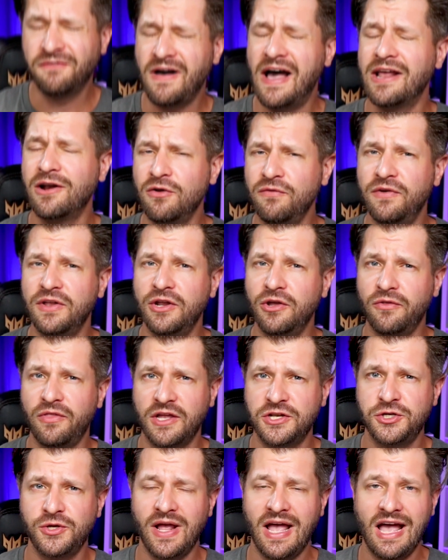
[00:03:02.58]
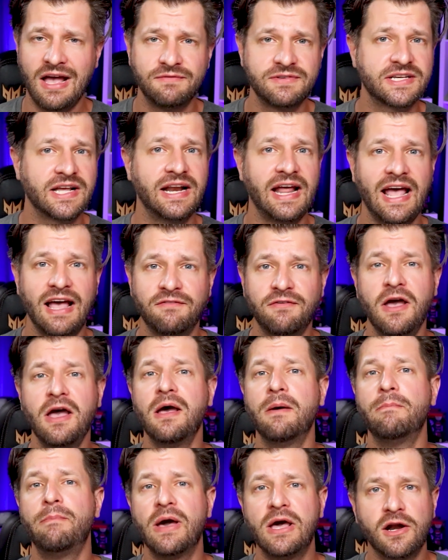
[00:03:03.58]
final video that you have is gonna have
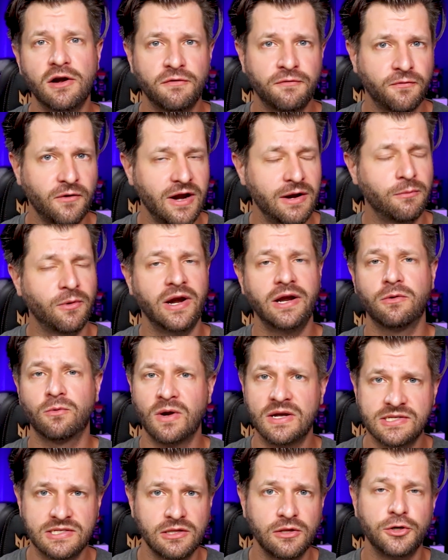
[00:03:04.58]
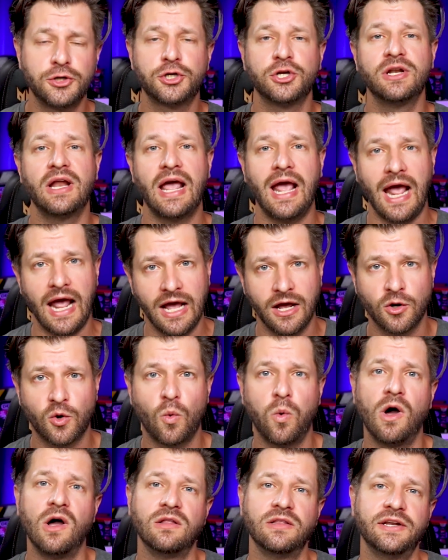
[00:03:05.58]
better frame rate, resolution, and
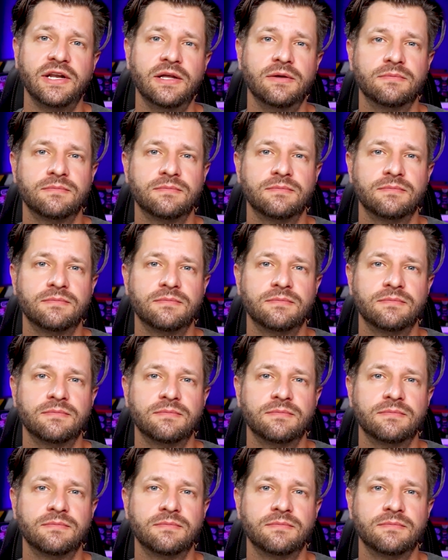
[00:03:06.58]
quality.